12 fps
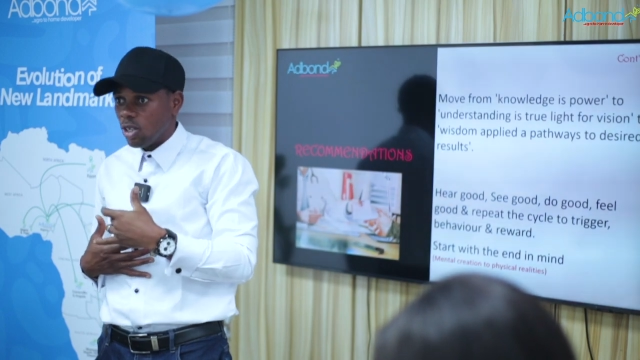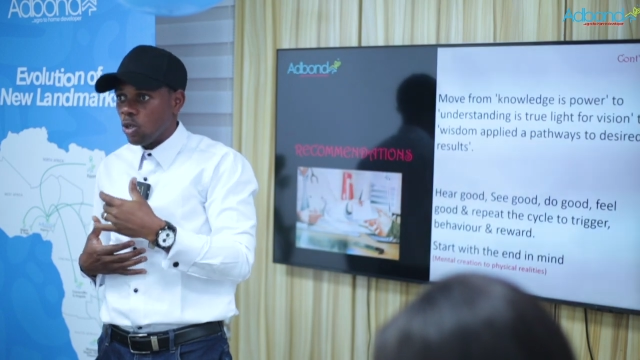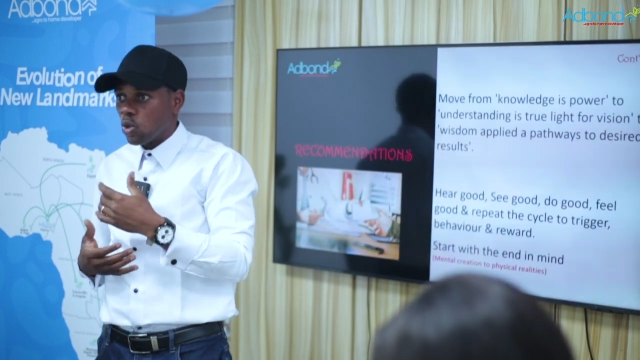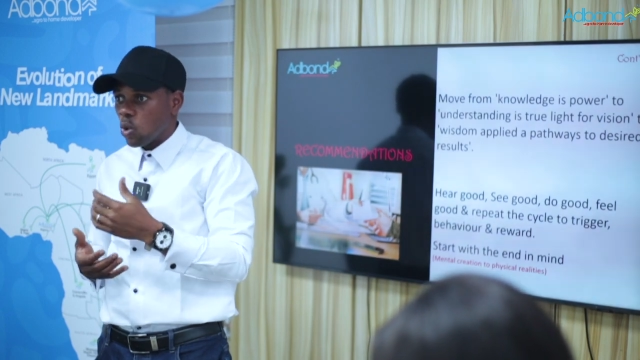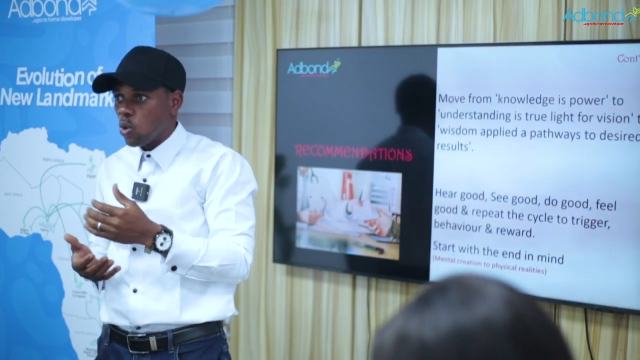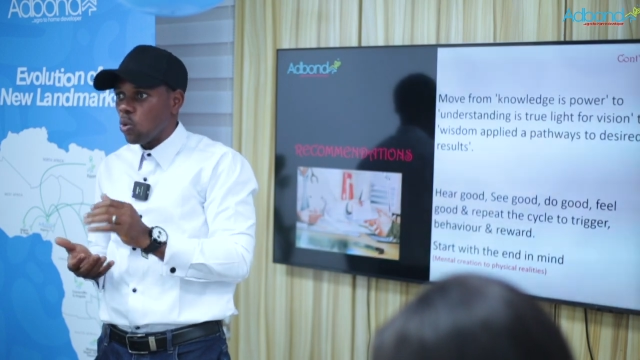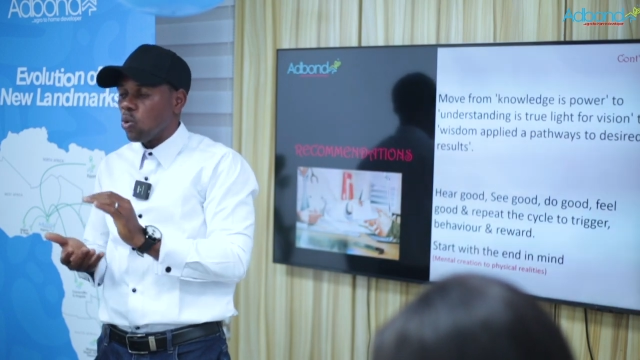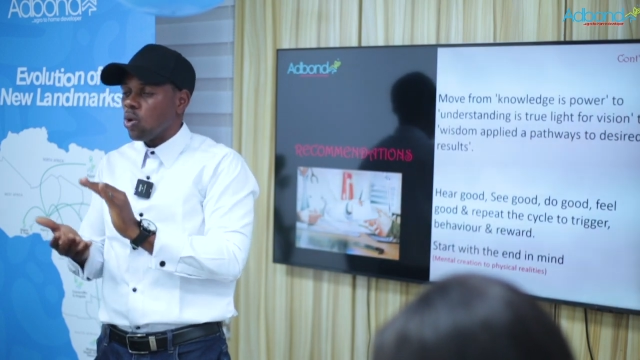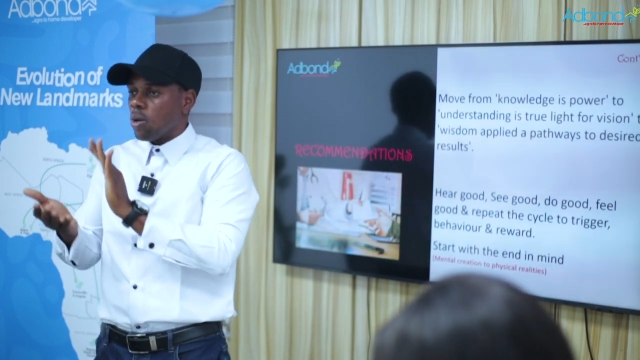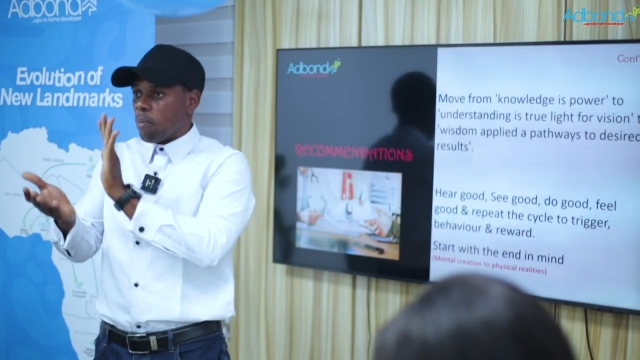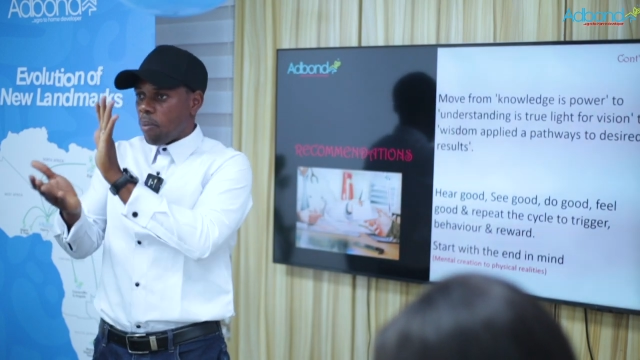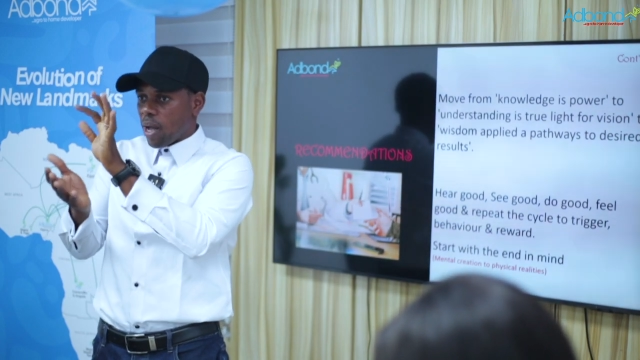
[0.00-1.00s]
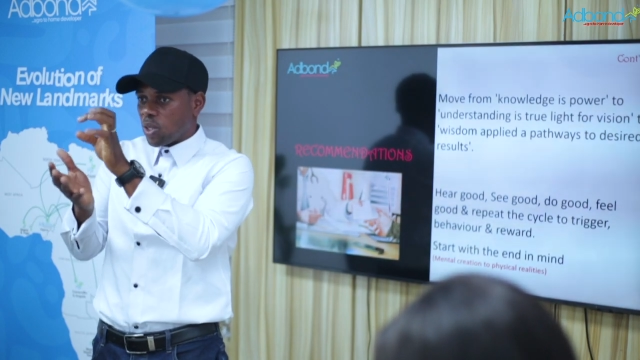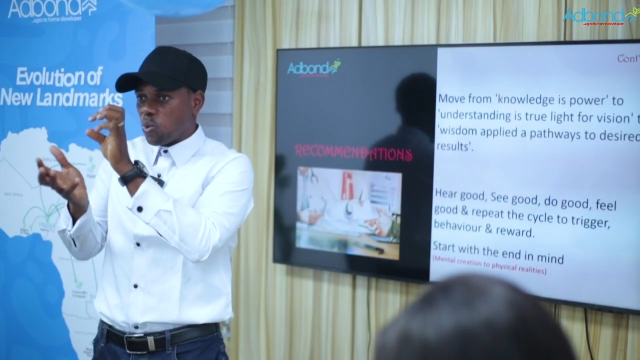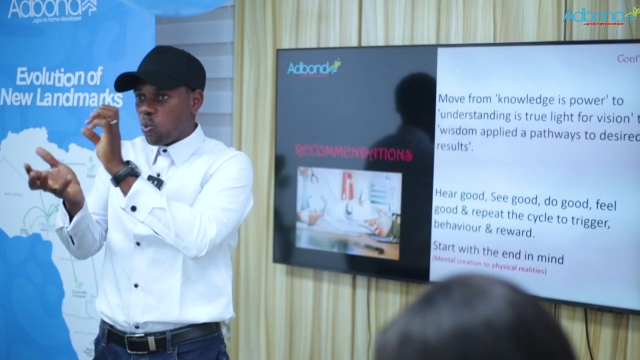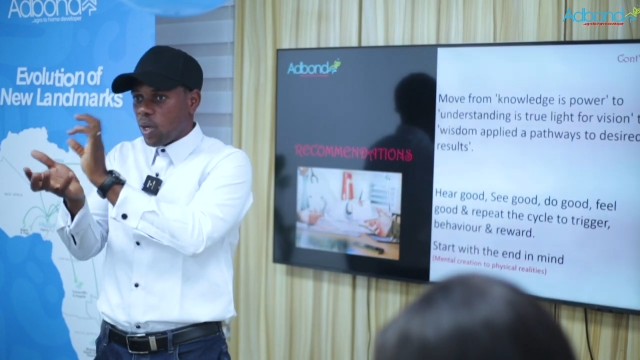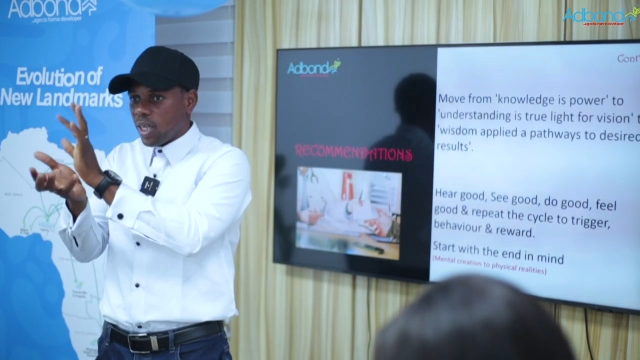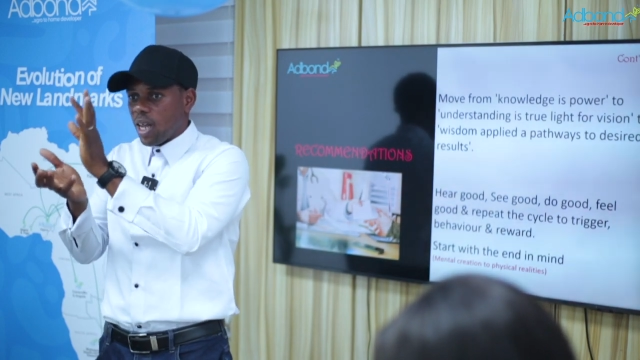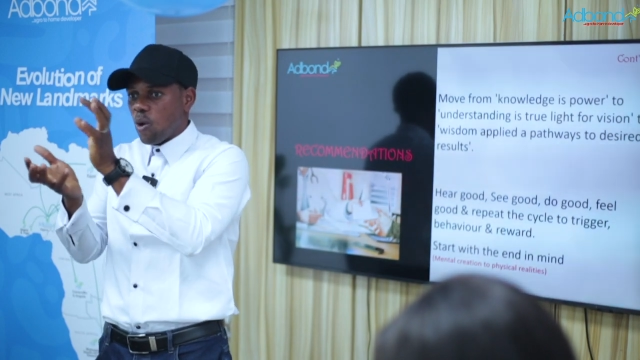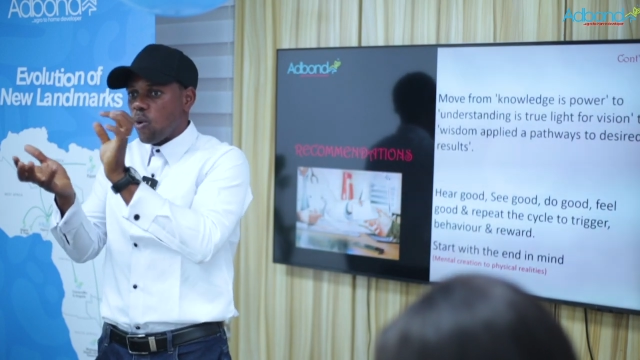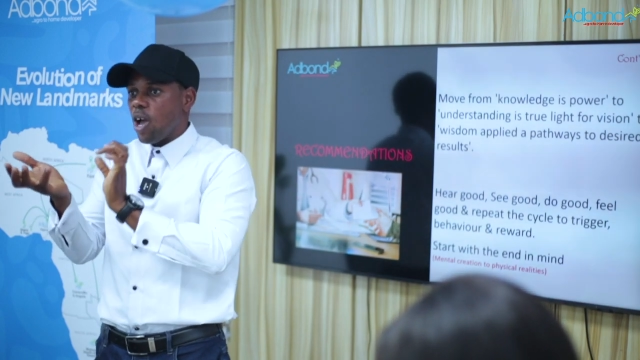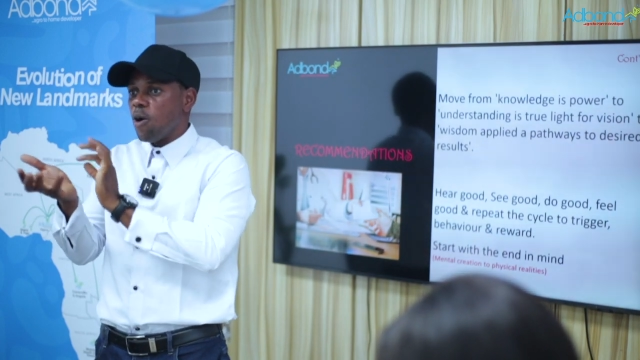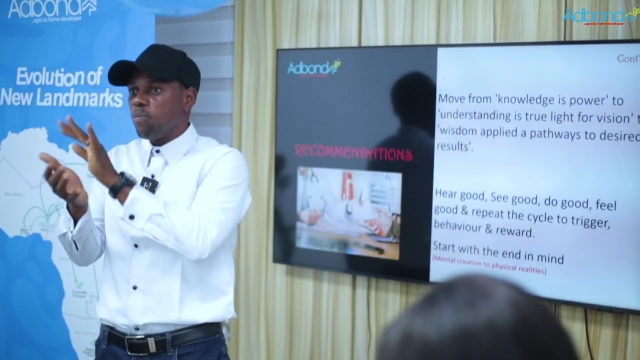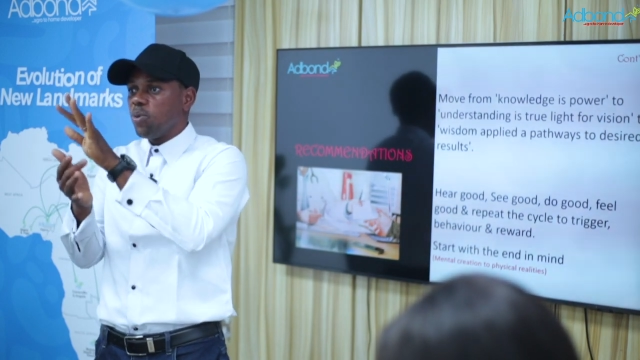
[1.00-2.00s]
So, pathway that will
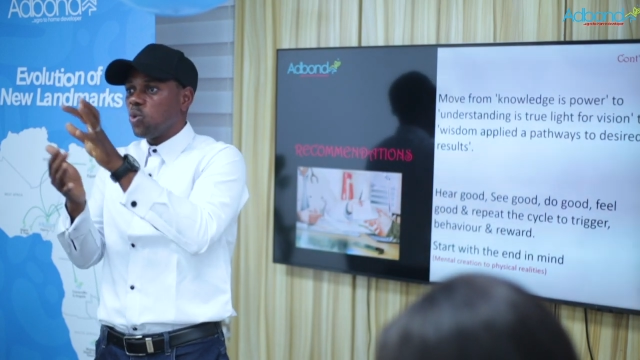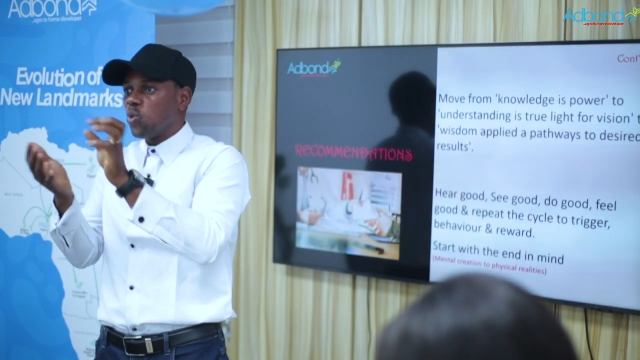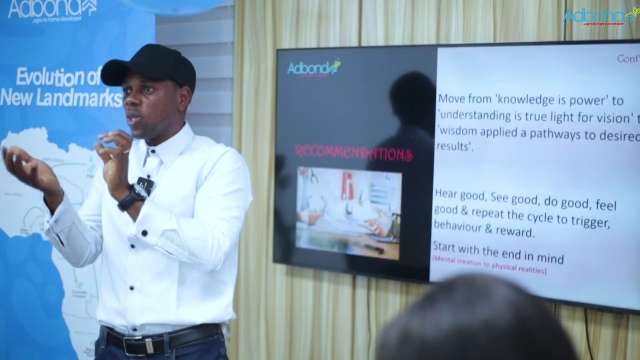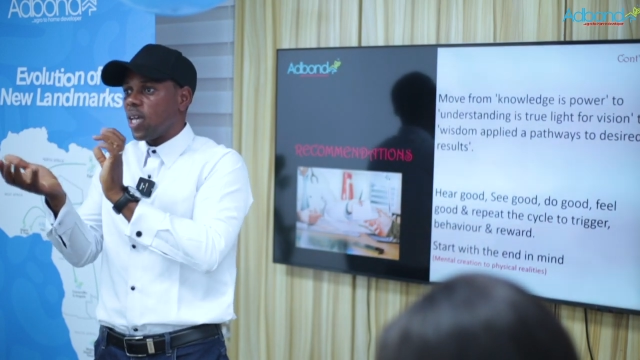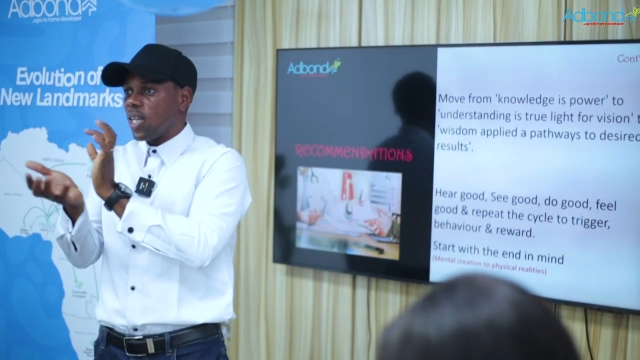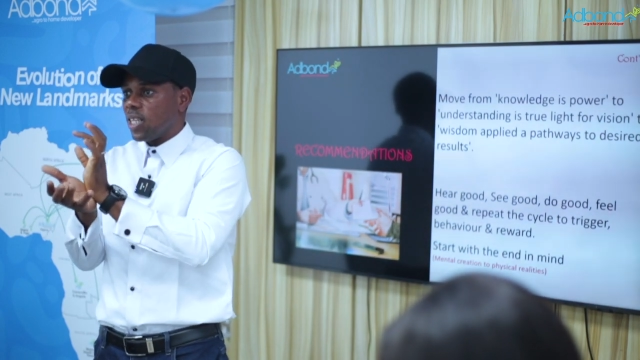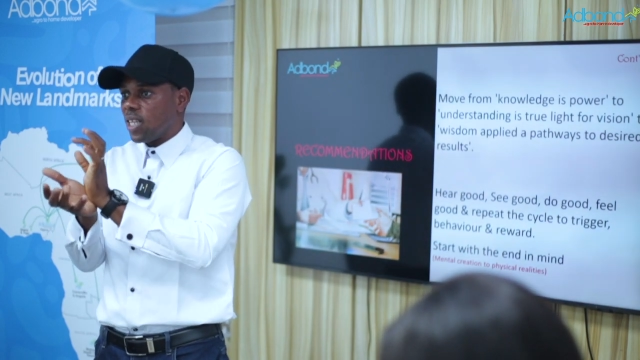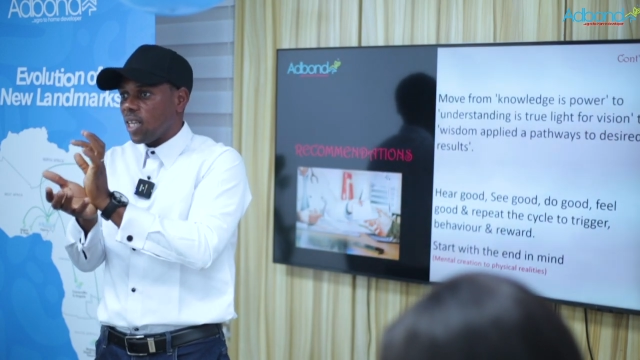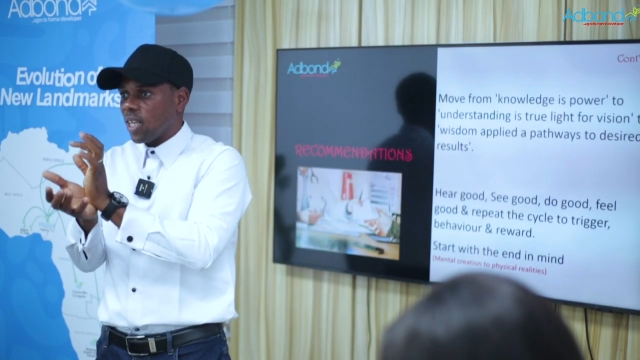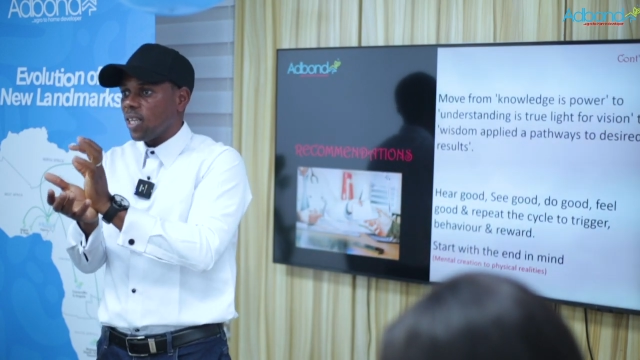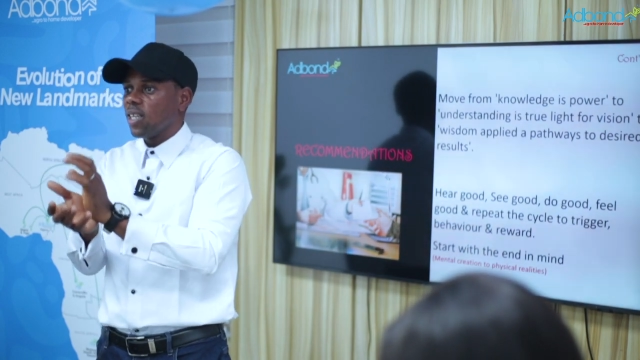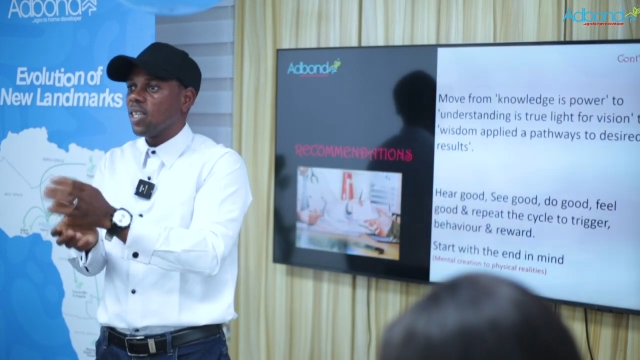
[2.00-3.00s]
help you to get there,